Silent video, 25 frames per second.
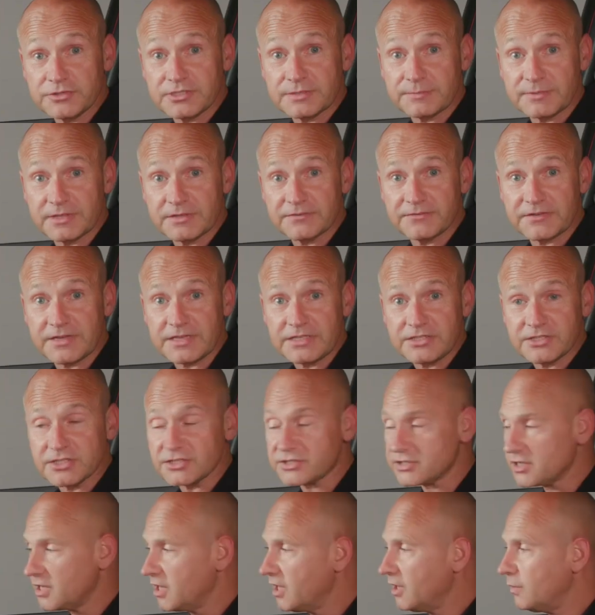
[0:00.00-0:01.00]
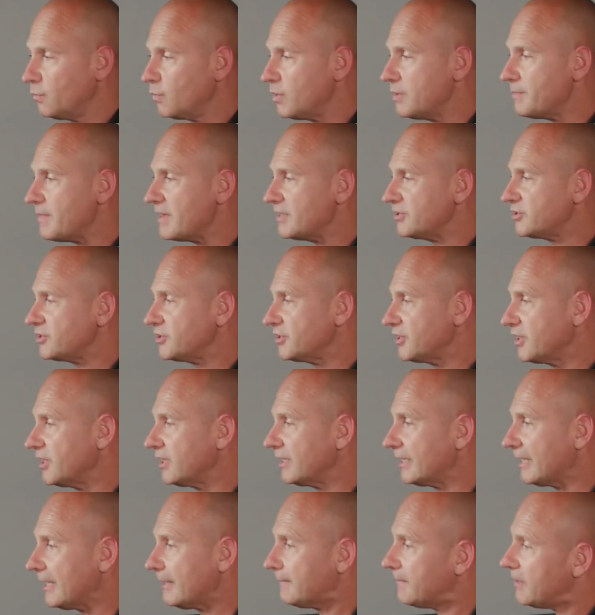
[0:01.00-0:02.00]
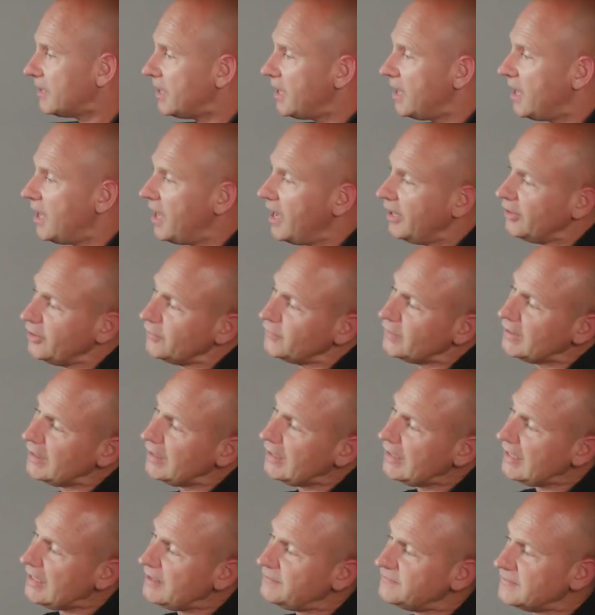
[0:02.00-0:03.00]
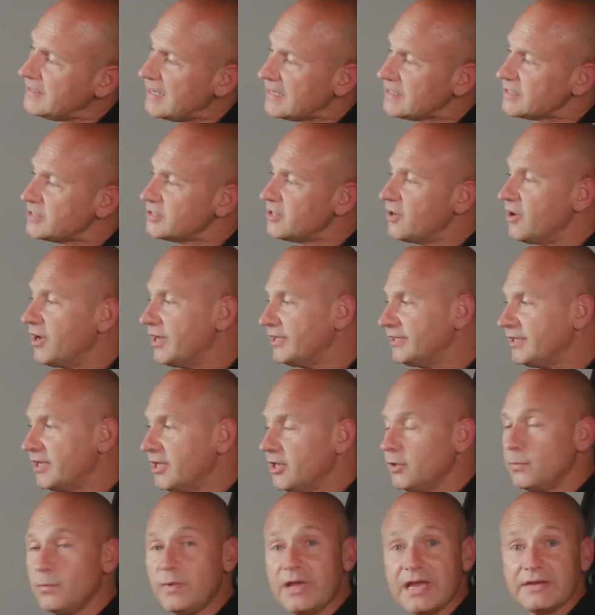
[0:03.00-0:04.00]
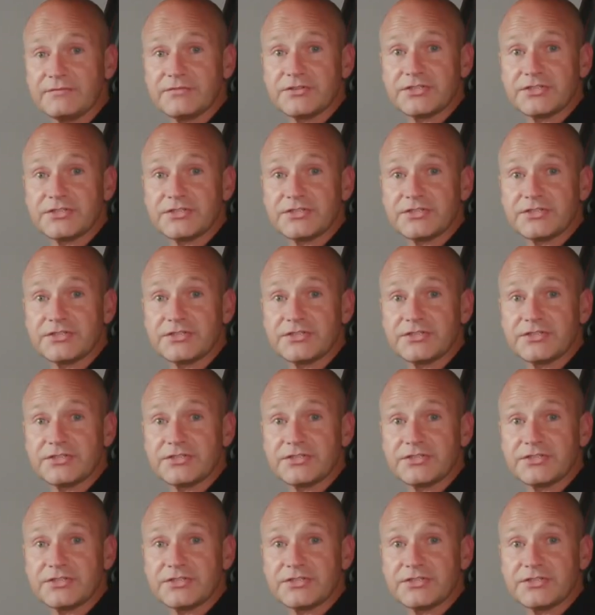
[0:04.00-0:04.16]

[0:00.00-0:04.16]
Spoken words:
some of the features we mentioned earlier. And on the left hand side we have